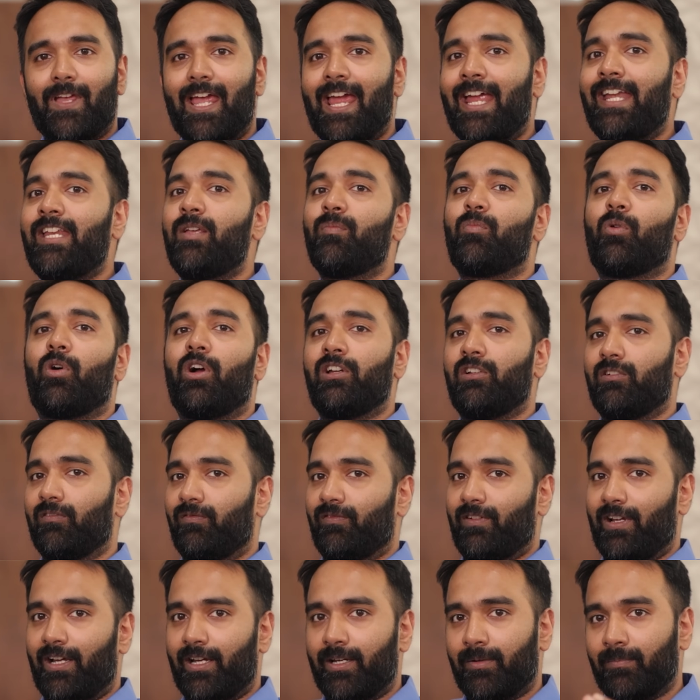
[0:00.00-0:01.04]
any point
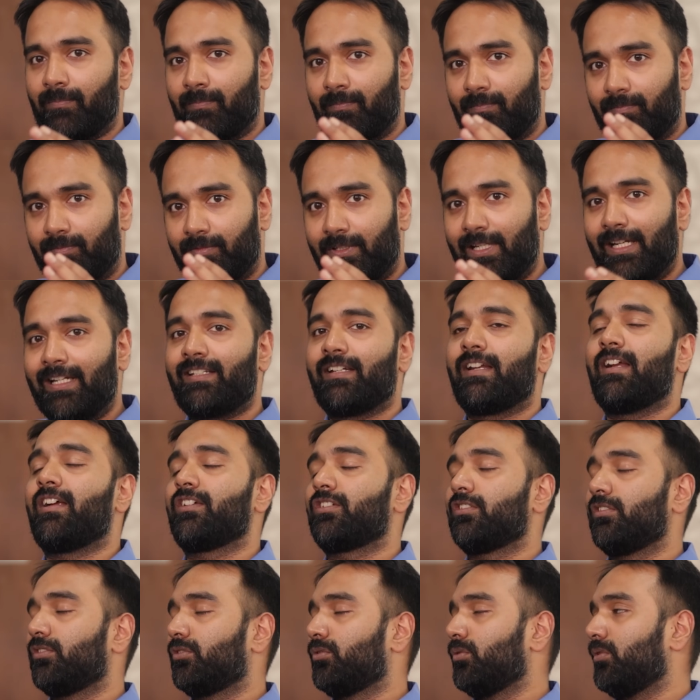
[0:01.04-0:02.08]
of time, the
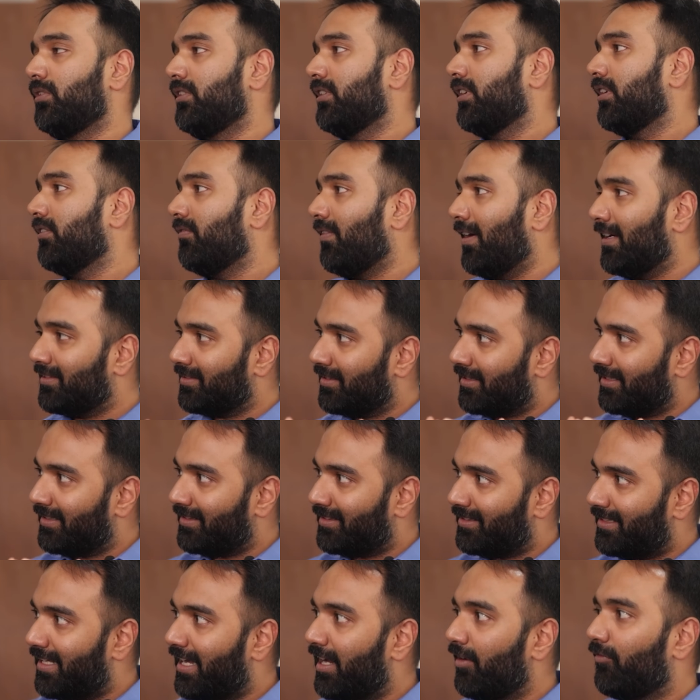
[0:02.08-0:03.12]
international student advisor
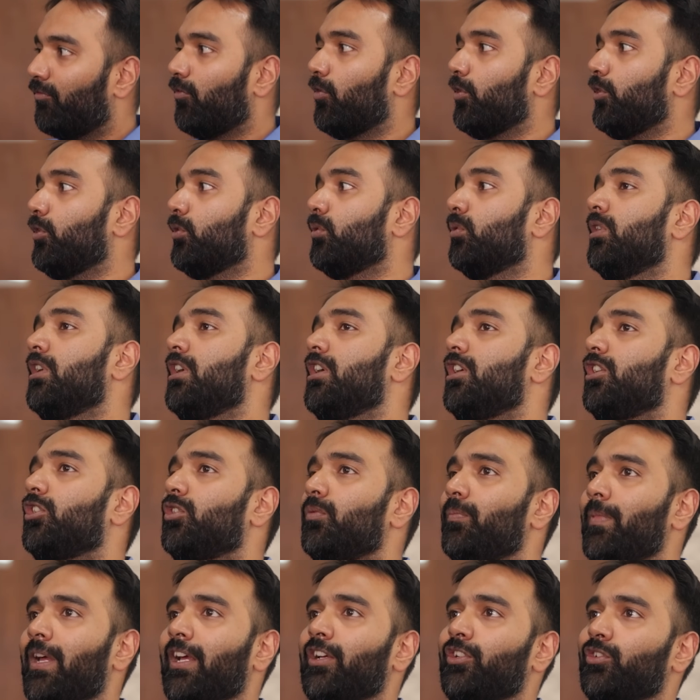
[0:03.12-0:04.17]
is there for you
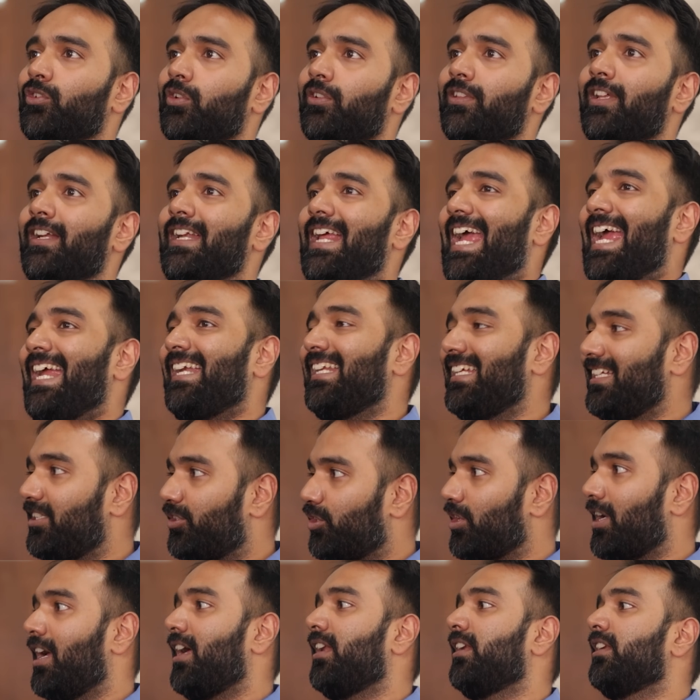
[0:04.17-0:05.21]
to make sure that any
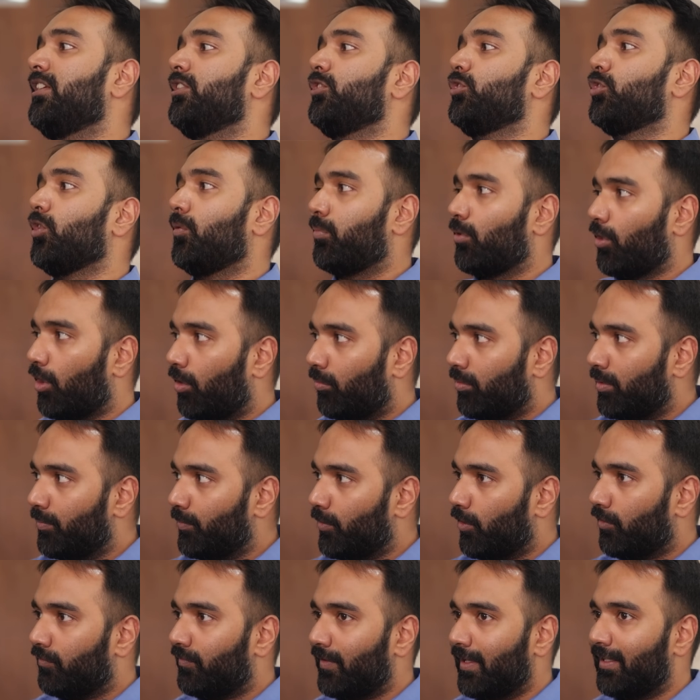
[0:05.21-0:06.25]
challenge or problem
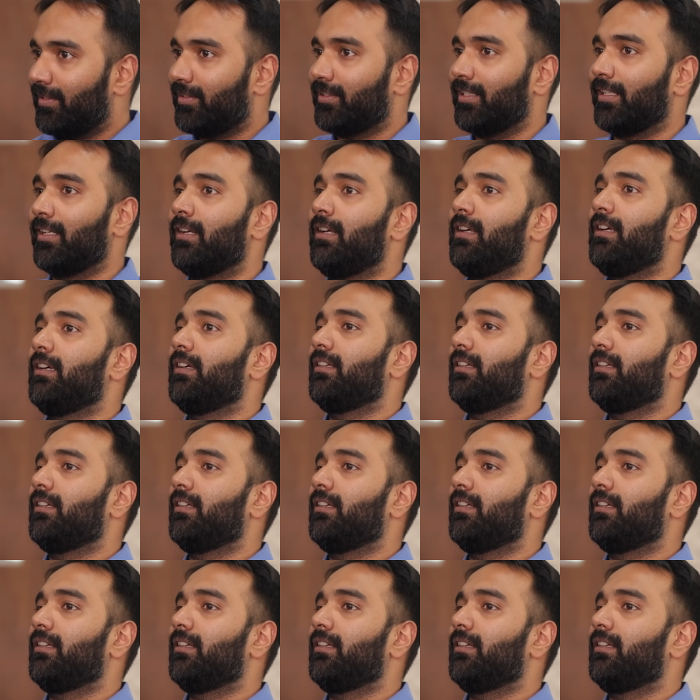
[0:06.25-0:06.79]
you're facing,